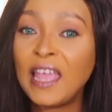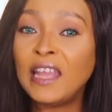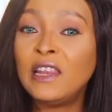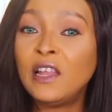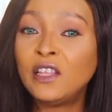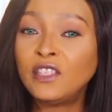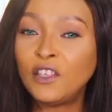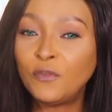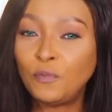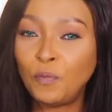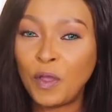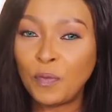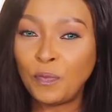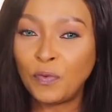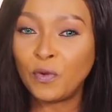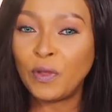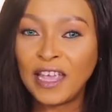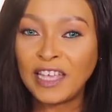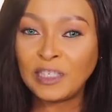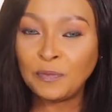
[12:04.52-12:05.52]
A lot of
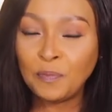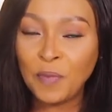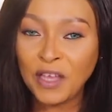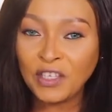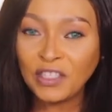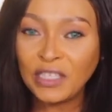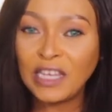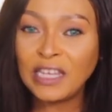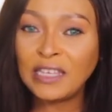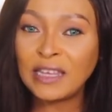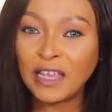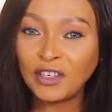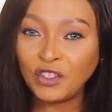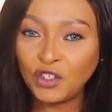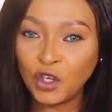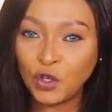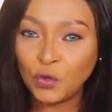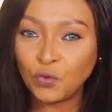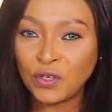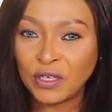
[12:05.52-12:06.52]
people, especially
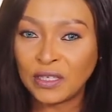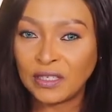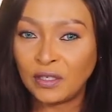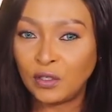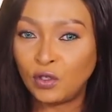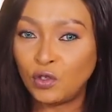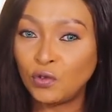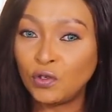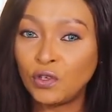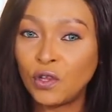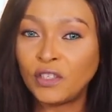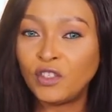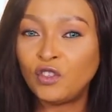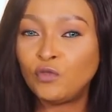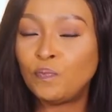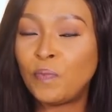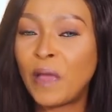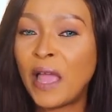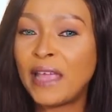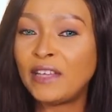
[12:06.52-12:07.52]
Nigerians, do
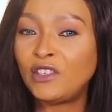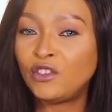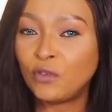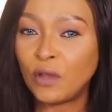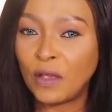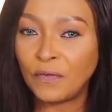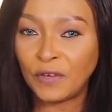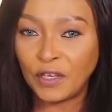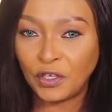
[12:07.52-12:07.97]
not buy travel